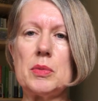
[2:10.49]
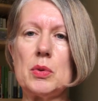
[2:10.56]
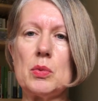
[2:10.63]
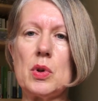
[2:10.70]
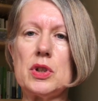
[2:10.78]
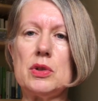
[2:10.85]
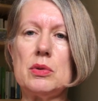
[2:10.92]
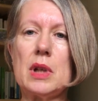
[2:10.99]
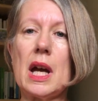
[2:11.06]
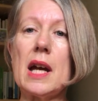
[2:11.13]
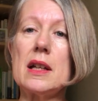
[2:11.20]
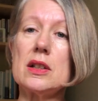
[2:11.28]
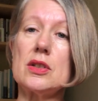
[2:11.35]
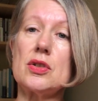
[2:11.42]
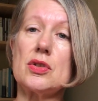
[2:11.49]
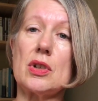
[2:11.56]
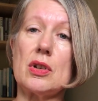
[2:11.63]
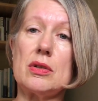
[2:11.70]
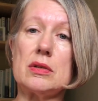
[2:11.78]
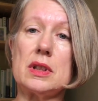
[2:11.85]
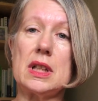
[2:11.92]
but what you can
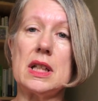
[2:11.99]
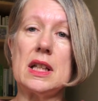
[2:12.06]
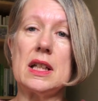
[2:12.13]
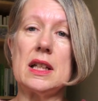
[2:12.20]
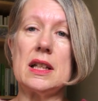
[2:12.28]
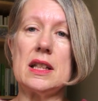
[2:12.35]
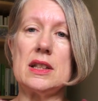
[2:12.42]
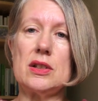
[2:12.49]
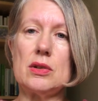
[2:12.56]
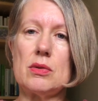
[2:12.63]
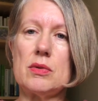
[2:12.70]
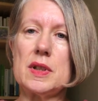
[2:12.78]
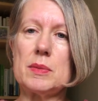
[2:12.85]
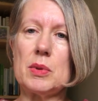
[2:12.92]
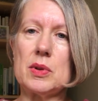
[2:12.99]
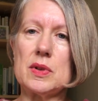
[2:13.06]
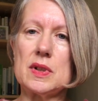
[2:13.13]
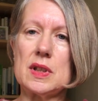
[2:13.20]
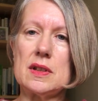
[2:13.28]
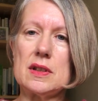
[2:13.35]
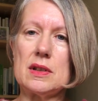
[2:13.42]
control is your
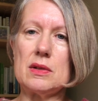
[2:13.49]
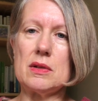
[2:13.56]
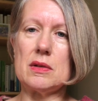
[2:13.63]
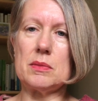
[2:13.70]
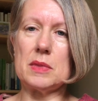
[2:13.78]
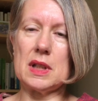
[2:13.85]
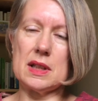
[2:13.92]
responses to them.